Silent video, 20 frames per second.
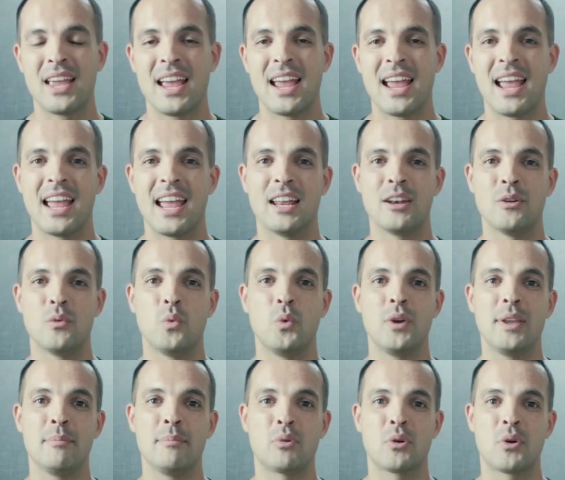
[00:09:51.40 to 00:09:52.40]
And
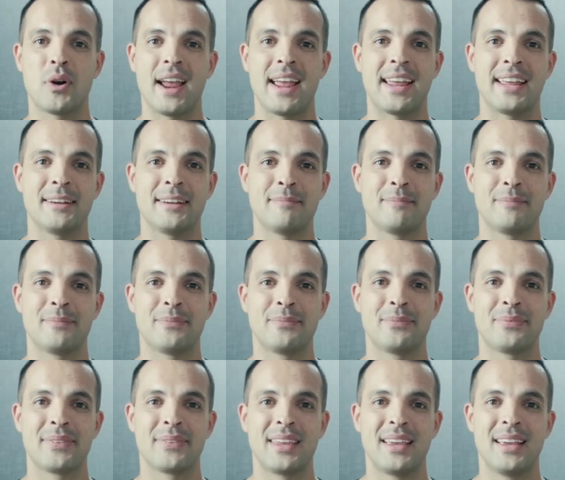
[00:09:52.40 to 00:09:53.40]
we pray
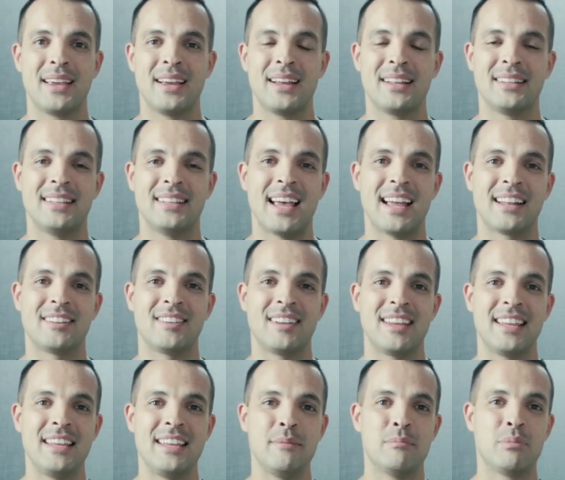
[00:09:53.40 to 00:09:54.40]
that
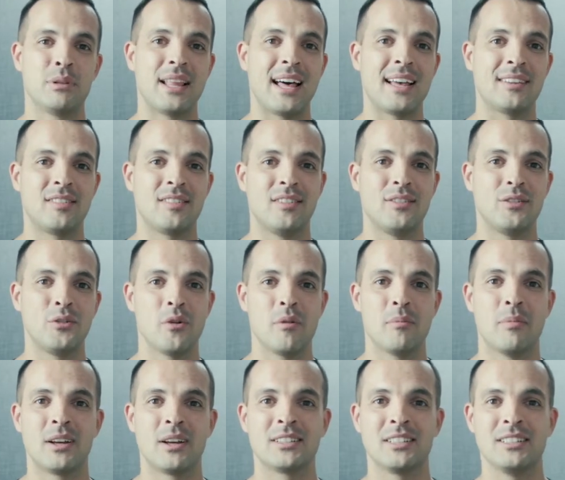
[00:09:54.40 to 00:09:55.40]
He blesses you
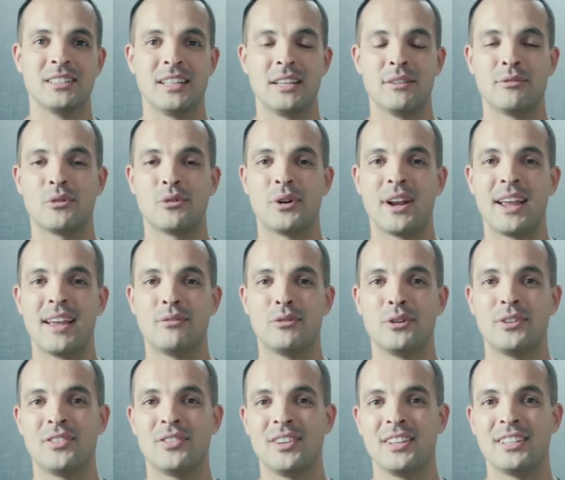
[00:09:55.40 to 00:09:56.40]
abundantly for
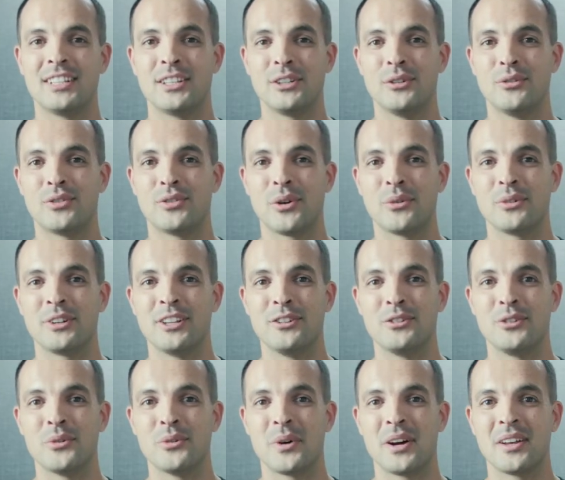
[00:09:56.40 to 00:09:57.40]
every seed that you've sown
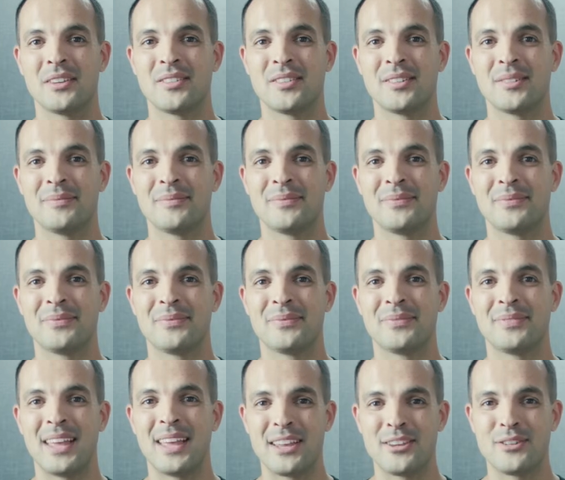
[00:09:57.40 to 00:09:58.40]
into
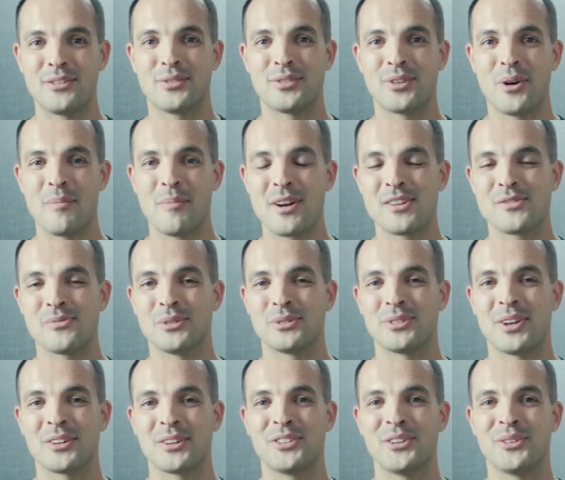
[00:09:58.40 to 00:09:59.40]
us. Thank you so much. We'll
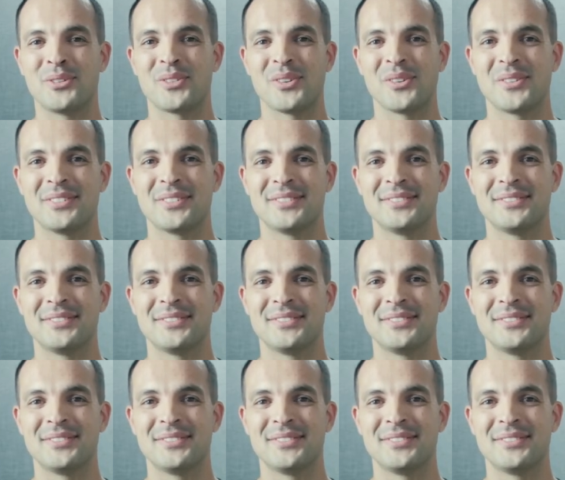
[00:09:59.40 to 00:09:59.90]
talk to you soon.